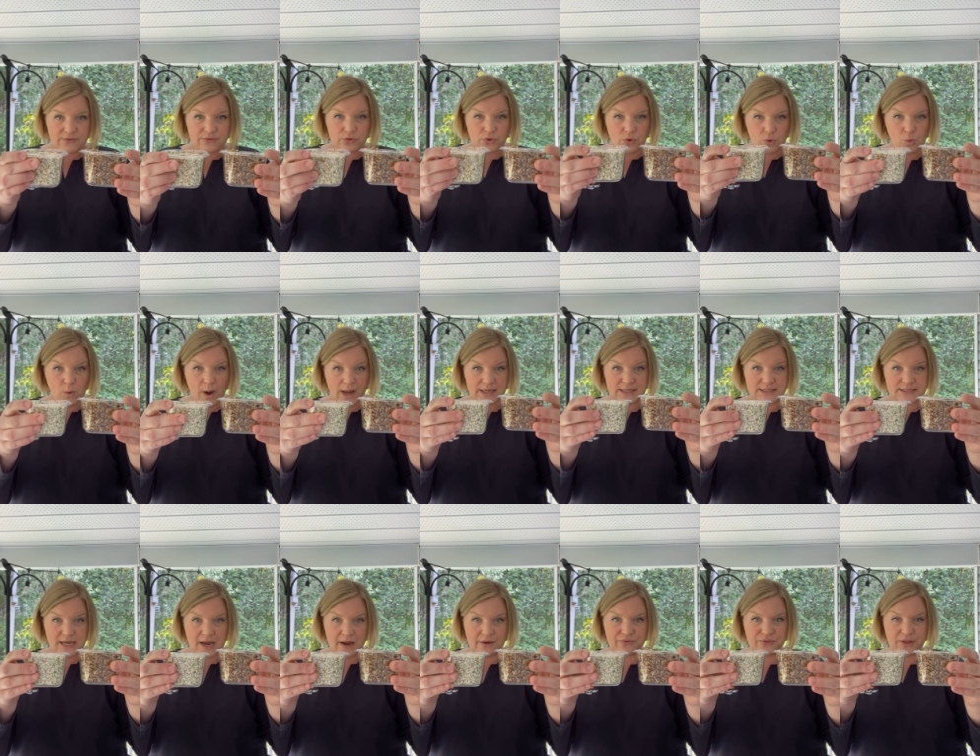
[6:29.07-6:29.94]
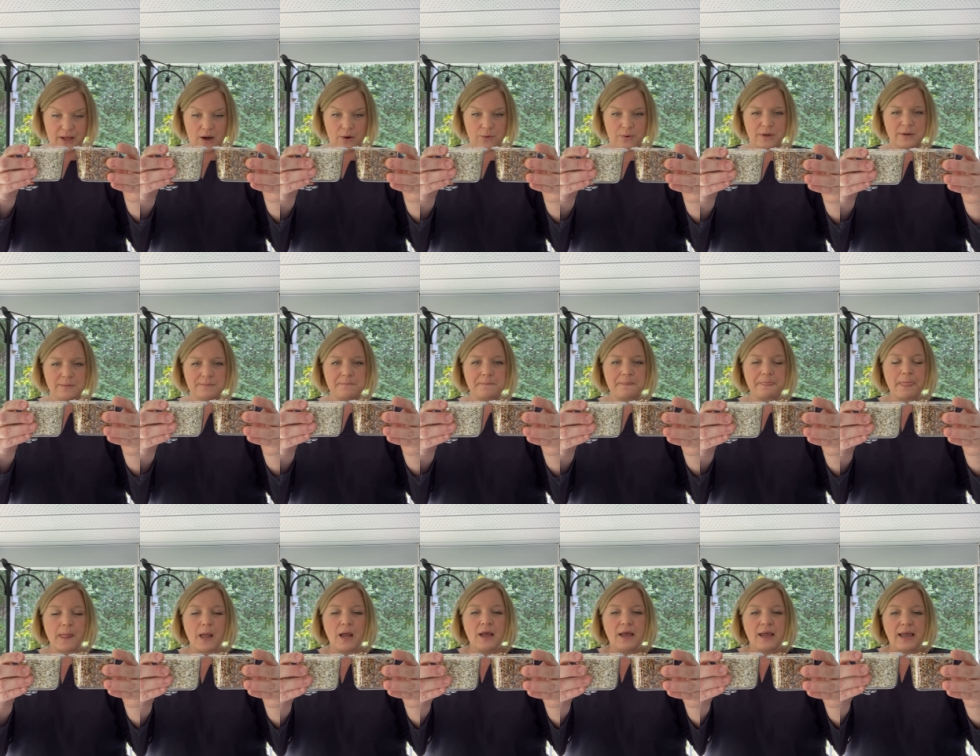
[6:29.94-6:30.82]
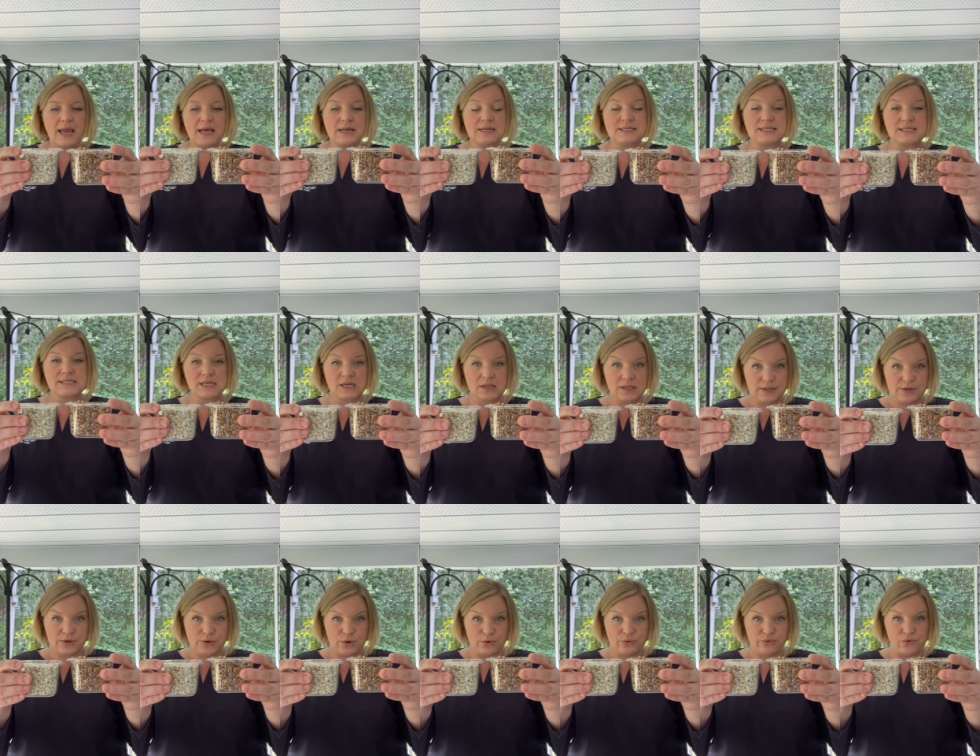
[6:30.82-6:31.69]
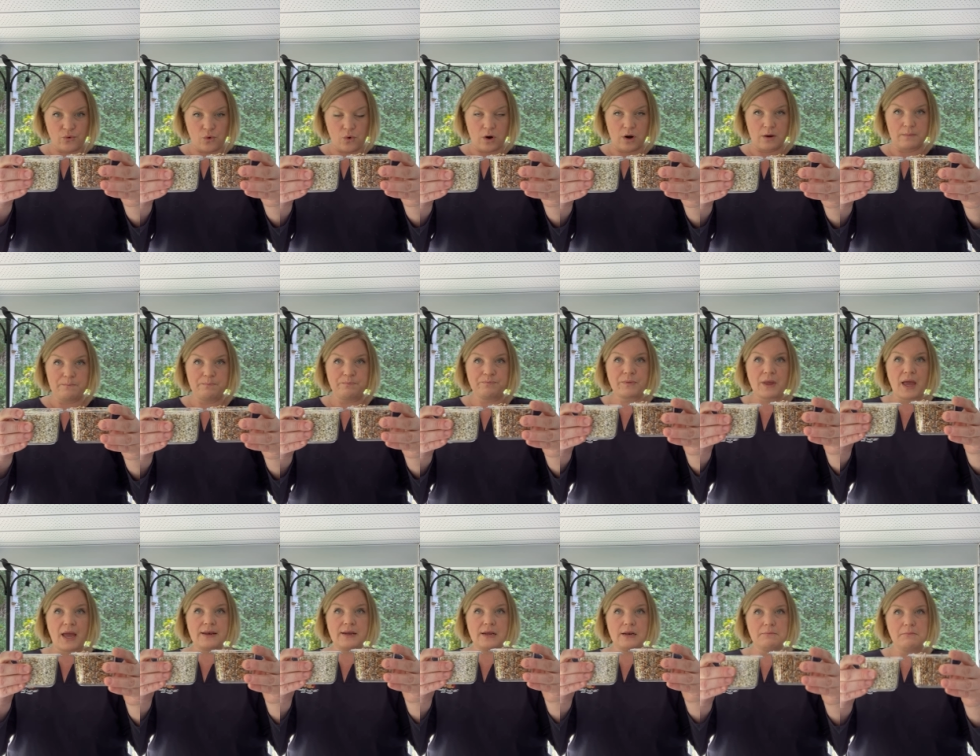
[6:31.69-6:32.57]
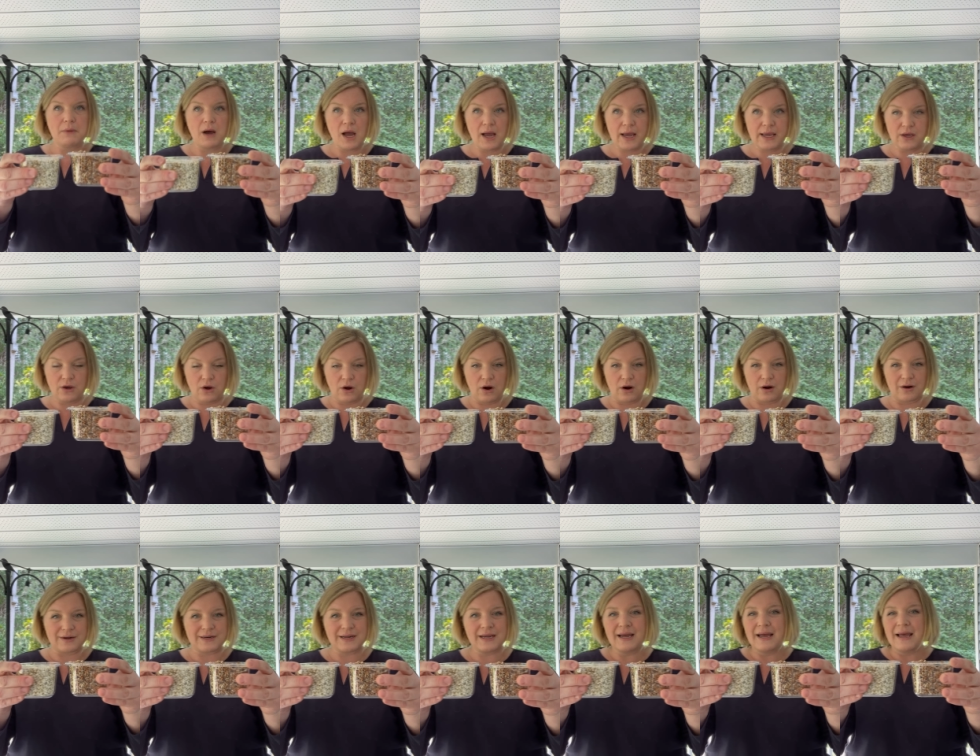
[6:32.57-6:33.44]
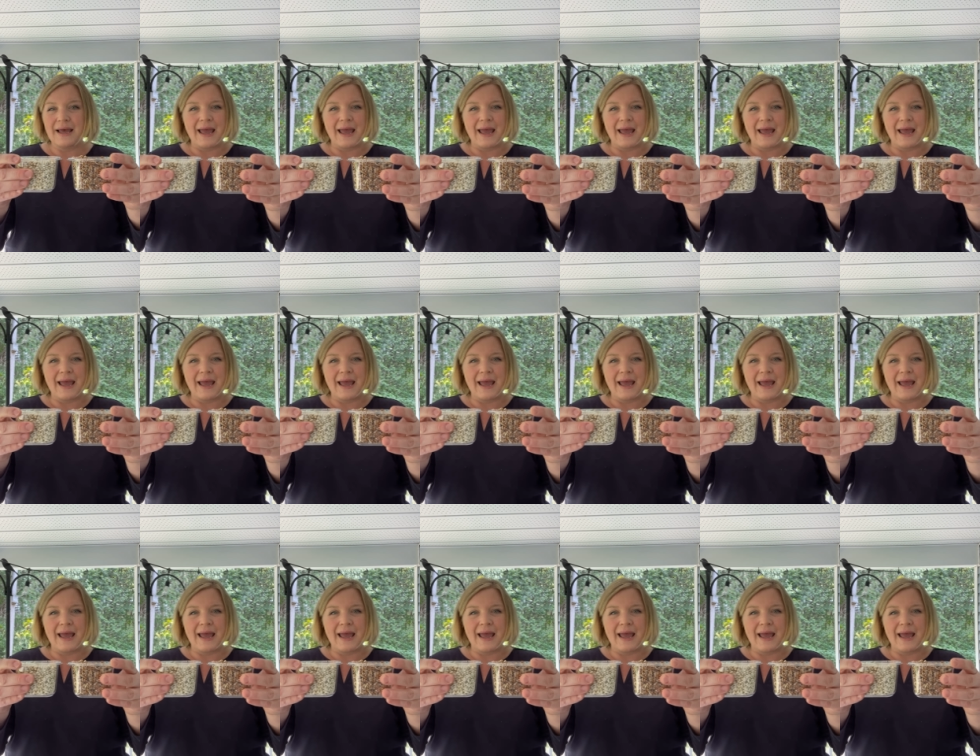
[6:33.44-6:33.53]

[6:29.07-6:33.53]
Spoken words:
the white safflower, in a cylinder form, and in my yard,